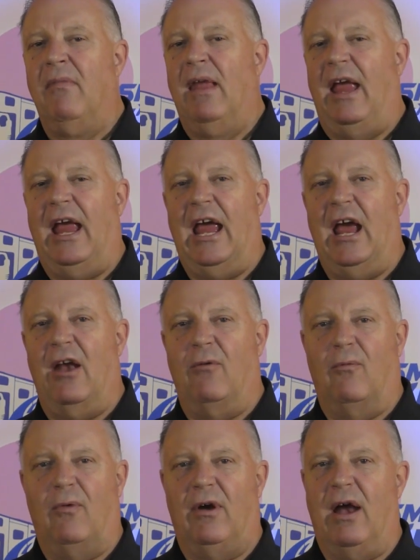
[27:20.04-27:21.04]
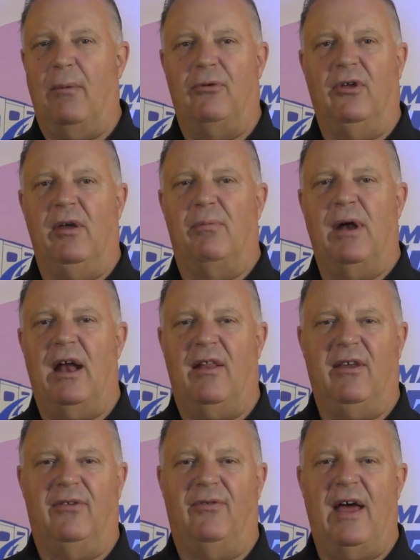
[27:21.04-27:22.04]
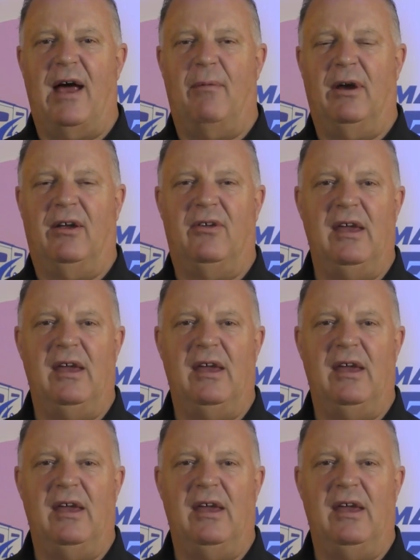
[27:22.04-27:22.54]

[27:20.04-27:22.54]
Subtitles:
And we're absolutely proud of these fabrics.